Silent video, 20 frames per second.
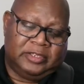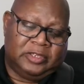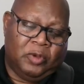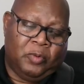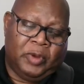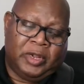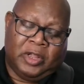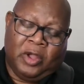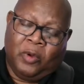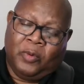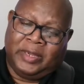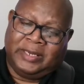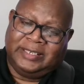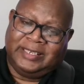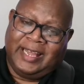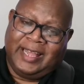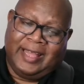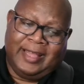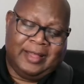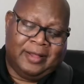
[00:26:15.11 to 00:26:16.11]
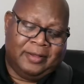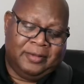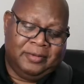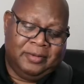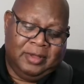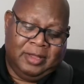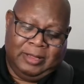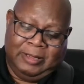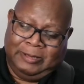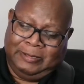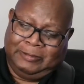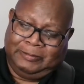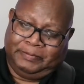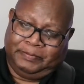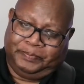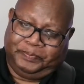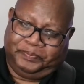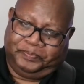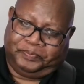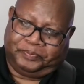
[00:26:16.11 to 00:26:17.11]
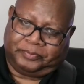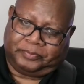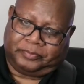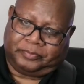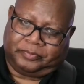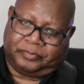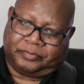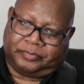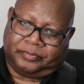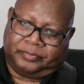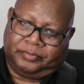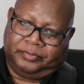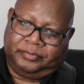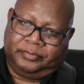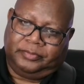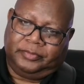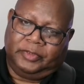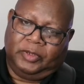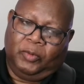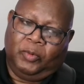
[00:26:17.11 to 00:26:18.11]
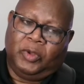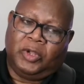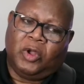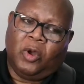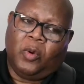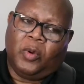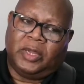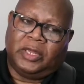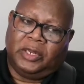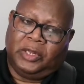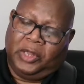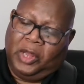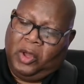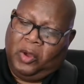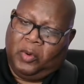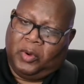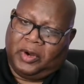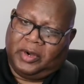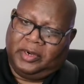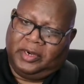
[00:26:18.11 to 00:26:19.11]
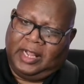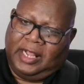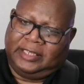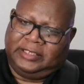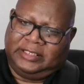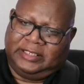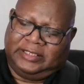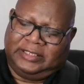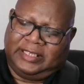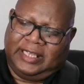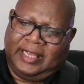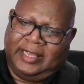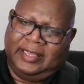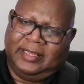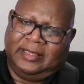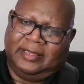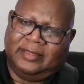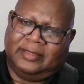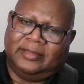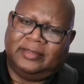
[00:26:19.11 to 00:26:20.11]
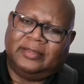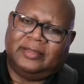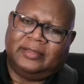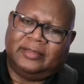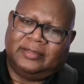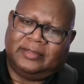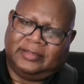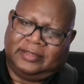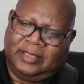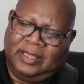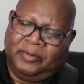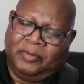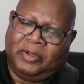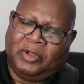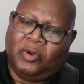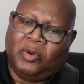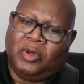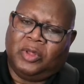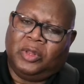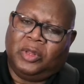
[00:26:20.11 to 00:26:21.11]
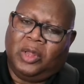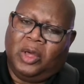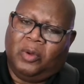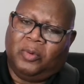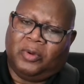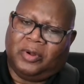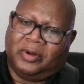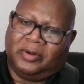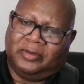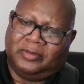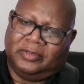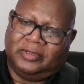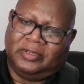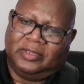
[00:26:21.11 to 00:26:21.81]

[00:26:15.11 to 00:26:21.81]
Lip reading: So we're going down. We're going lower, I should say. See, we're going lower.